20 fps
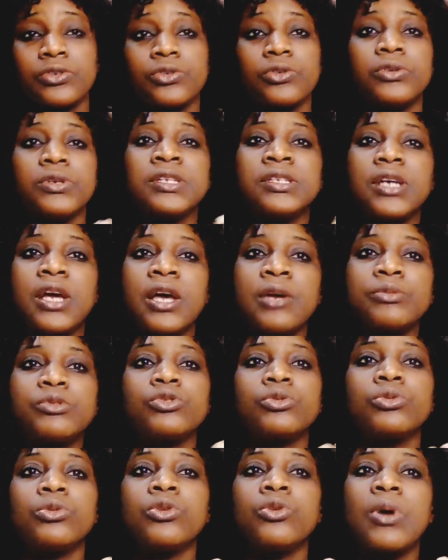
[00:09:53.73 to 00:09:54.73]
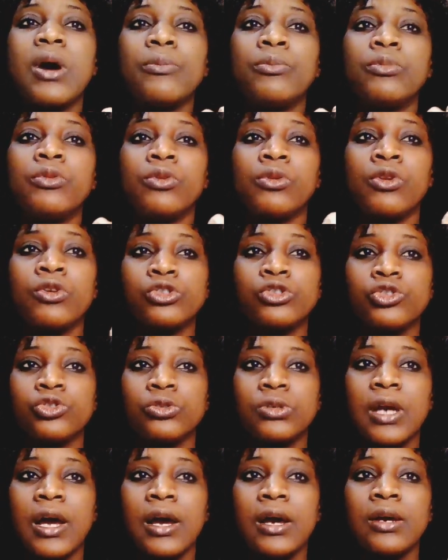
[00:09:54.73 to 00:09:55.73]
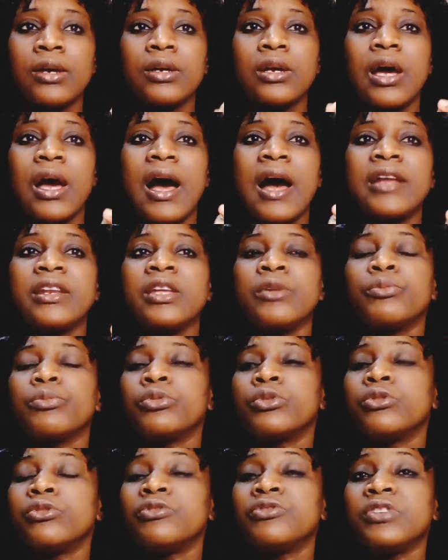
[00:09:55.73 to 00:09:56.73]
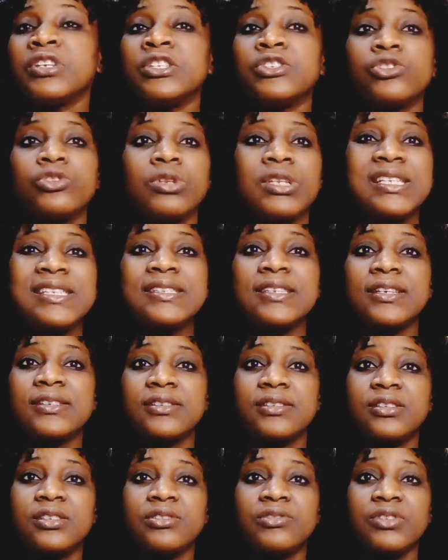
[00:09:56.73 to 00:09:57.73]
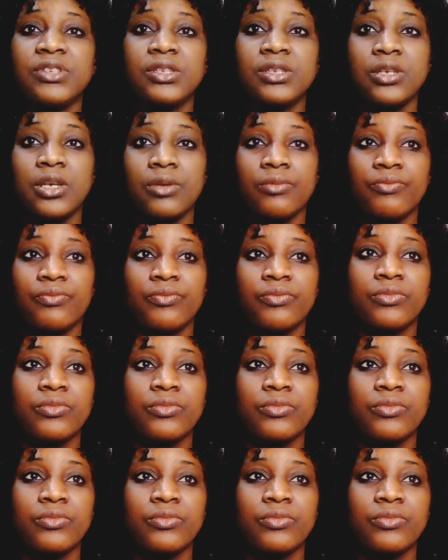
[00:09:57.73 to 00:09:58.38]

So it helps to lower blood sugar and improve insulin sensitivity.